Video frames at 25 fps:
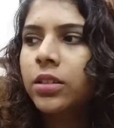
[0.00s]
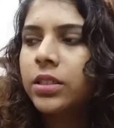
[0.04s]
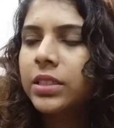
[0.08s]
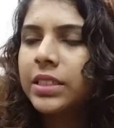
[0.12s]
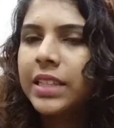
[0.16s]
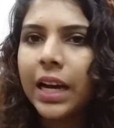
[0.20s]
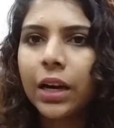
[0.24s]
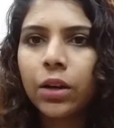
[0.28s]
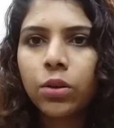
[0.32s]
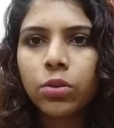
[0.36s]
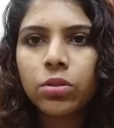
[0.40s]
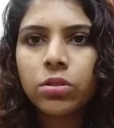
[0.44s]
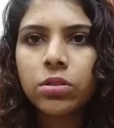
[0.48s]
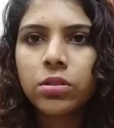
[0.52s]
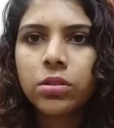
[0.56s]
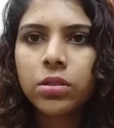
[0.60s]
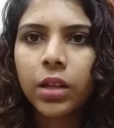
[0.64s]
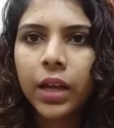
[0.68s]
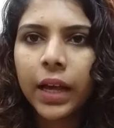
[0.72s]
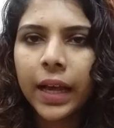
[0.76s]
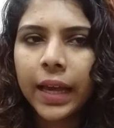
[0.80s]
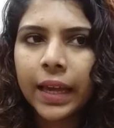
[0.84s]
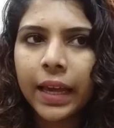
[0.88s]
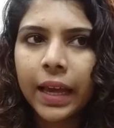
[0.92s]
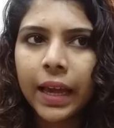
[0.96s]
doubts.
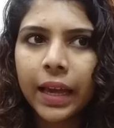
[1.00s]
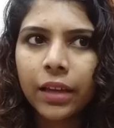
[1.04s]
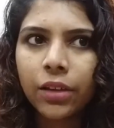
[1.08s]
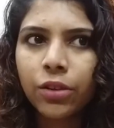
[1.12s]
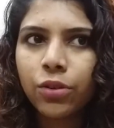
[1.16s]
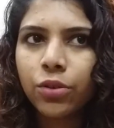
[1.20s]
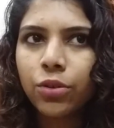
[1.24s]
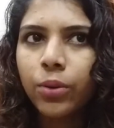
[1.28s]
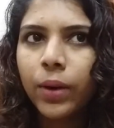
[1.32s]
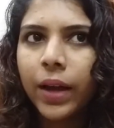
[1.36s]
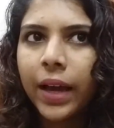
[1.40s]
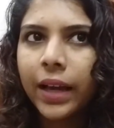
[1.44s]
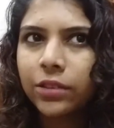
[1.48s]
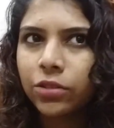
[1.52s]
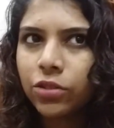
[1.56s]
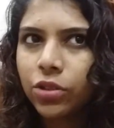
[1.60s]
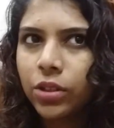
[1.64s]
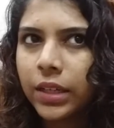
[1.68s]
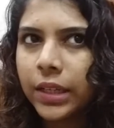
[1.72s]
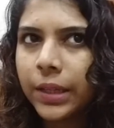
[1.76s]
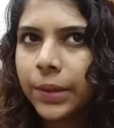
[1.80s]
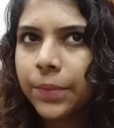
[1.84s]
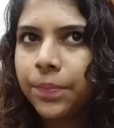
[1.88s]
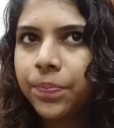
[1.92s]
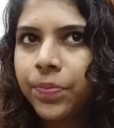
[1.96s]

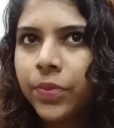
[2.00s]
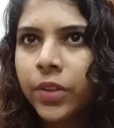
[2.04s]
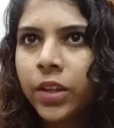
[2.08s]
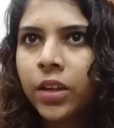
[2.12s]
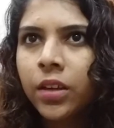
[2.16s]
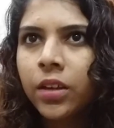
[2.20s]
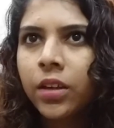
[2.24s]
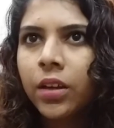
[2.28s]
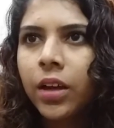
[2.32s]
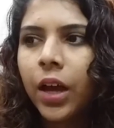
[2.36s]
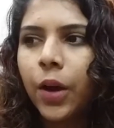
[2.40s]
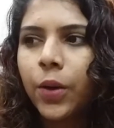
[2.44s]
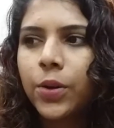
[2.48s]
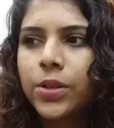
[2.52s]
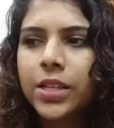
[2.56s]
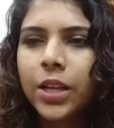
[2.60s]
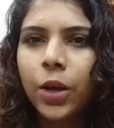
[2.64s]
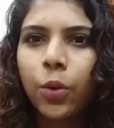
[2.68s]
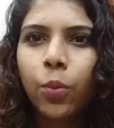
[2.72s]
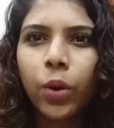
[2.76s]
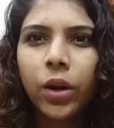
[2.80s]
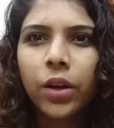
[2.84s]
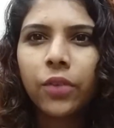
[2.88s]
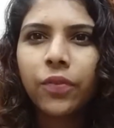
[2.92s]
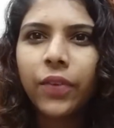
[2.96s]
Actually I was
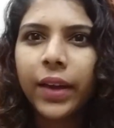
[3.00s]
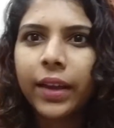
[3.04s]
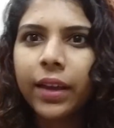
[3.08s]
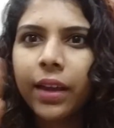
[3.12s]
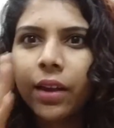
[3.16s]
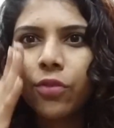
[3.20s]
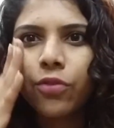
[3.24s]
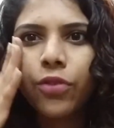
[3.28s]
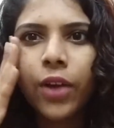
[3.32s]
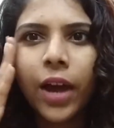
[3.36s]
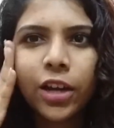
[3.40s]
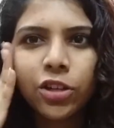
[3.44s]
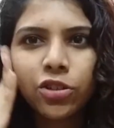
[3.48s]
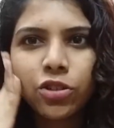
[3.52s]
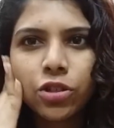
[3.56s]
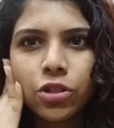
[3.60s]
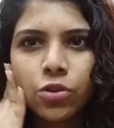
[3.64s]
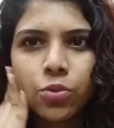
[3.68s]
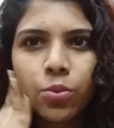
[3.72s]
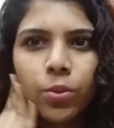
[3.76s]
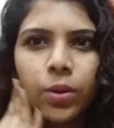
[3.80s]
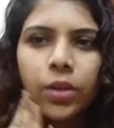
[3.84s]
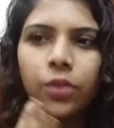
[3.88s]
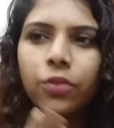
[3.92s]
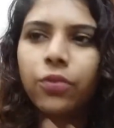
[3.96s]
like, what if I get
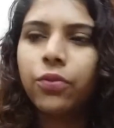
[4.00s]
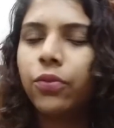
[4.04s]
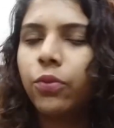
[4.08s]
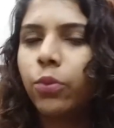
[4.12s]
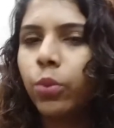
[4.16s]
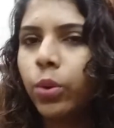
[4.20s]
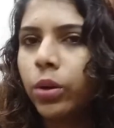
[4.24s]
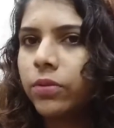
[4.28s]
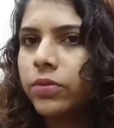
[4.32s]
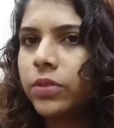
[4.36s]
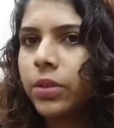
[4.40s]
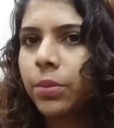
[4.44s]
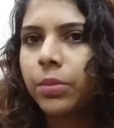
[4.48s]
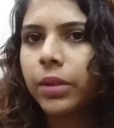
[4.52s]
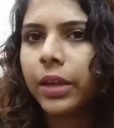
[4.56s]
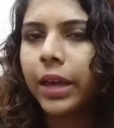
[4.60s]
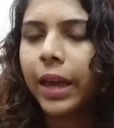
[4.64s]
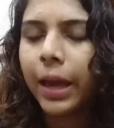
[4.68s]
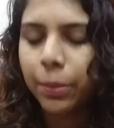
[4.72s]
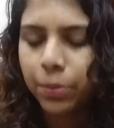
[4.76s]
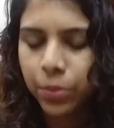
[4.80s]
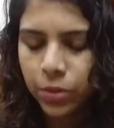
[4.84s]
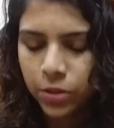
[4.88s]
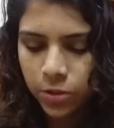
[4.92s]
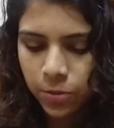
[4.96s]
rashes, what if something
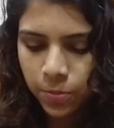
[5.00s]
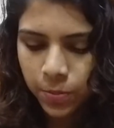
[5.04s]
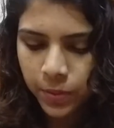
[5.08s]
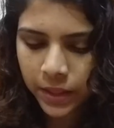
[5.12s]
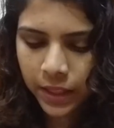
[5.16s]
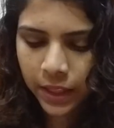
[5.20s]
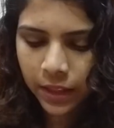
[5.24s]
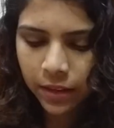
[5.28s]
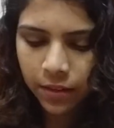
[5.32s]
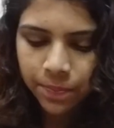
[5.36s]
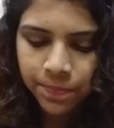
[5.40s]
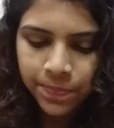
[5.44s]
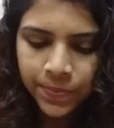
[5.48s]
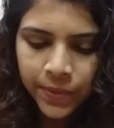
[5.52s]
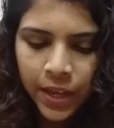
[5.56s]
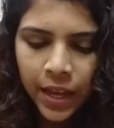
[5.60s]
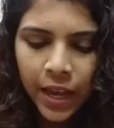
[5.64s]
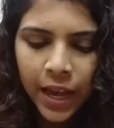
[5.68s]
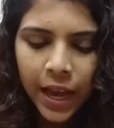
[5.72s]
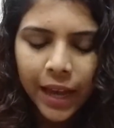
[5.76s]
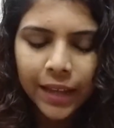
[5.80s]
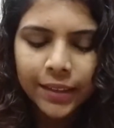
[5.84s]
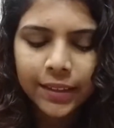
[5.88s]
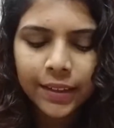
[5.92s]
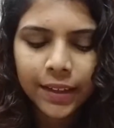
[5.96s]
happens? But then
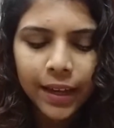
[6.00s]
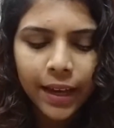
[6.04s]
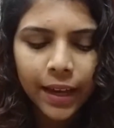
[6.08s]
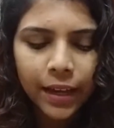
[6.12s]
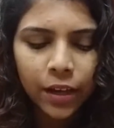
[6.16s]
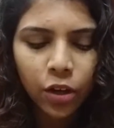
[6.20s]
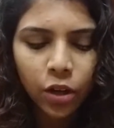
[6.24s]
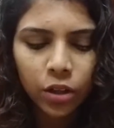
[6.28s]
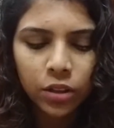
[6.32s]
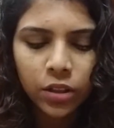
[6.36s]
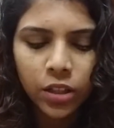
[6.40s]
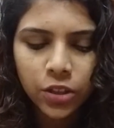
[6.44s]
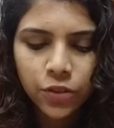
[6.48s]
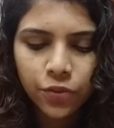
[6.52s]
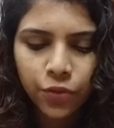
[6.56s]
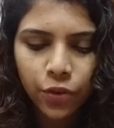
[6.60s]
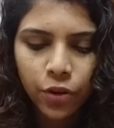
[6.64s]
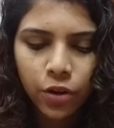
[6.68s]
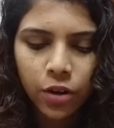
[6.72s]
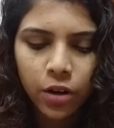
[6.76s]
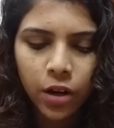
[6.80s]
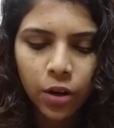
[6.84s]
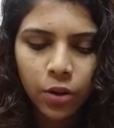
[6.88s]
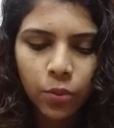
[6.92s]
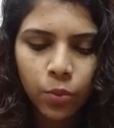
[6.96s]
I think I got this for
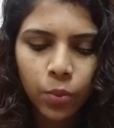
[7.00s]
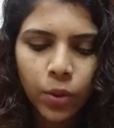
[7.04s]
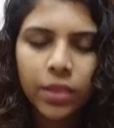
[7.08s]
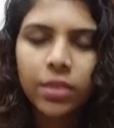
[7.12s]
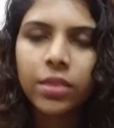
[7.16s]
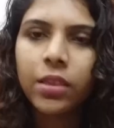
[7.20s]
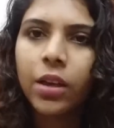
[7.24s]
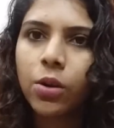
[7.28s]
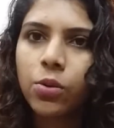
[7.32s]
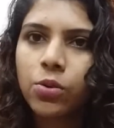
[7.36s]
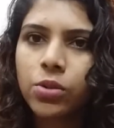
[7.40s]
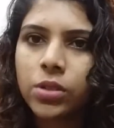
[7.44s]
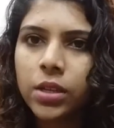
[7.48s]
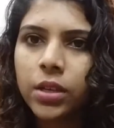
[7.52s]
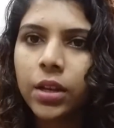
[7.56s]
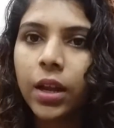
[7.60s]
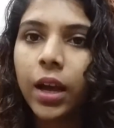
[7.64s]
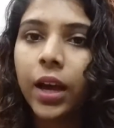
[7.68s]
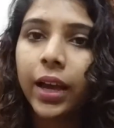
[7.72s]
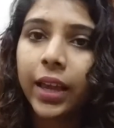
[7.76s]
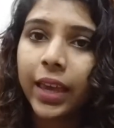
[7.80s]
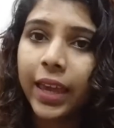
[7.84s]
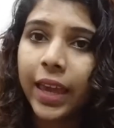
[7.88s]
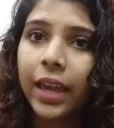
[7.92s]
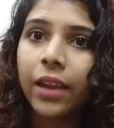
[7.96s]
around 1000,
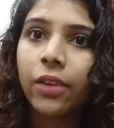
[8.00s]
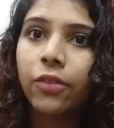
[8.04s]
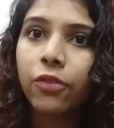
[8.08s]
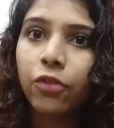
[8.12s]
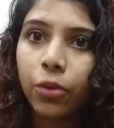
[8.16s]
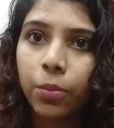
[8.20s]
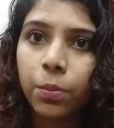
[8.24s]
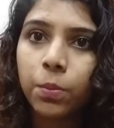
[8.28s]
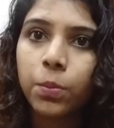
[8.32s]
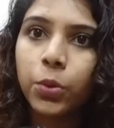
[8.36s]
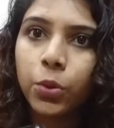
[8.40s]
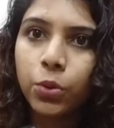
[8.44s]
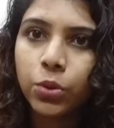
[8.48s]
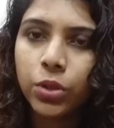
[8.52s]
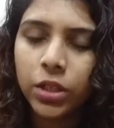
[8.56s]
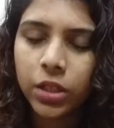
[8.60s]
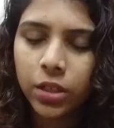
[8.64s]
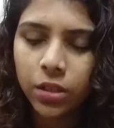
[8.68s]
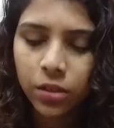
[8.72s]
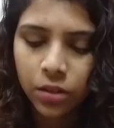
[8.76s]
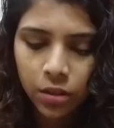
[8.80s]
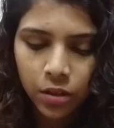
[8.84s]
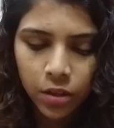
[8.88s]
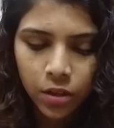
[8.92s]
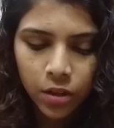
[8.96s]
again from
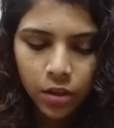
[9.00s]
beauty